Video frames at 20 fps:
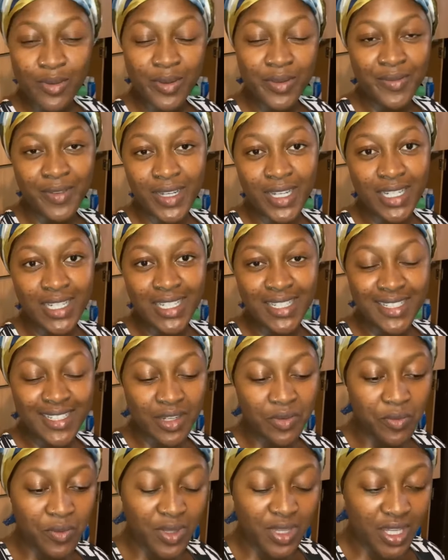finally
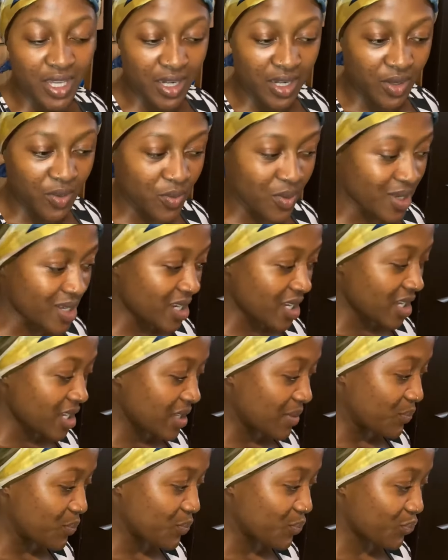done with getting ready
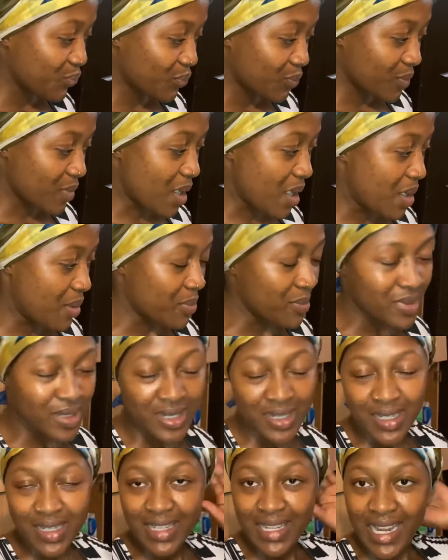um
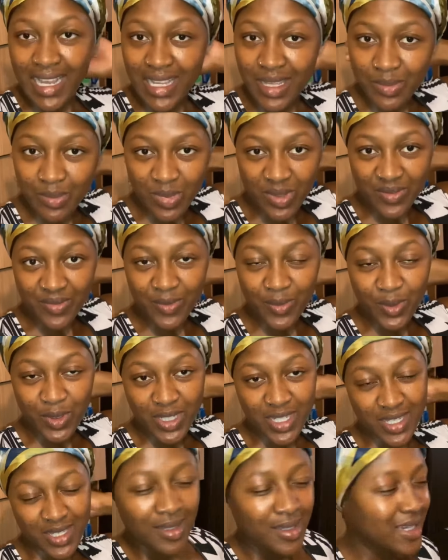nagi
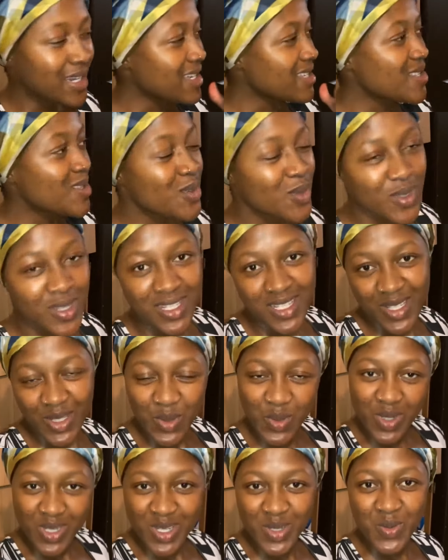you guys know the
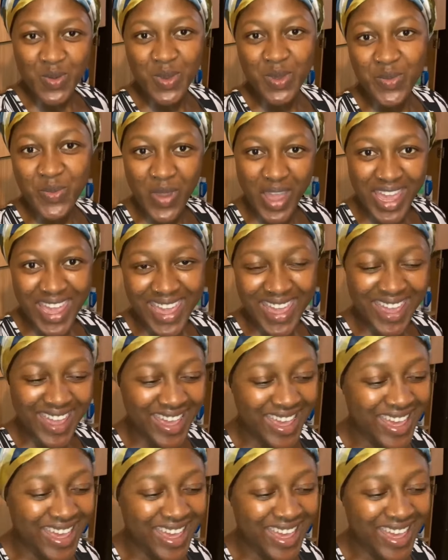situation with my hair